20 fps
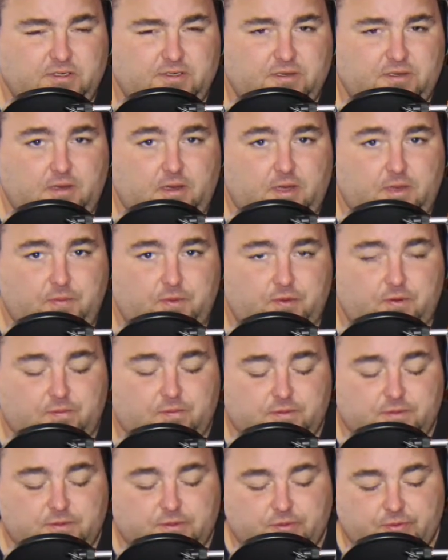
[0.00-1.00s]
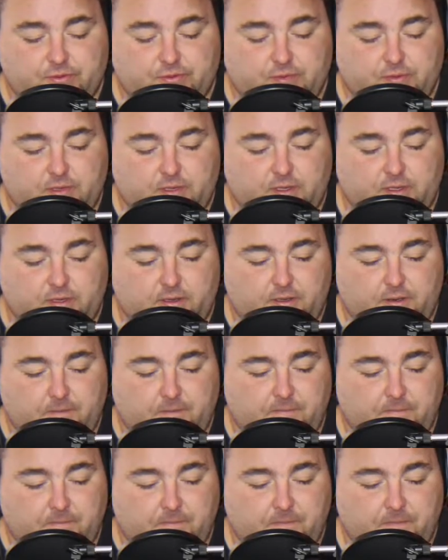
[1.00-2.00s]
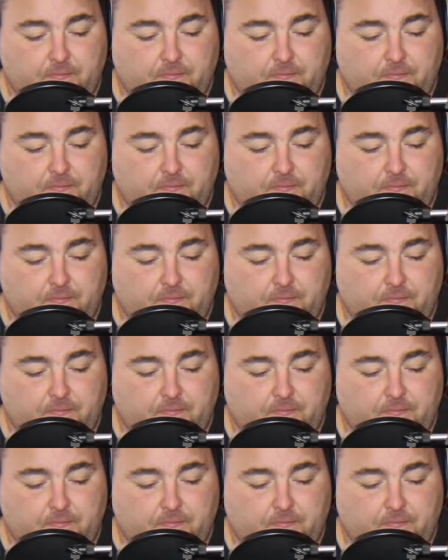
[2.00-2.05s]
sure you hop over to the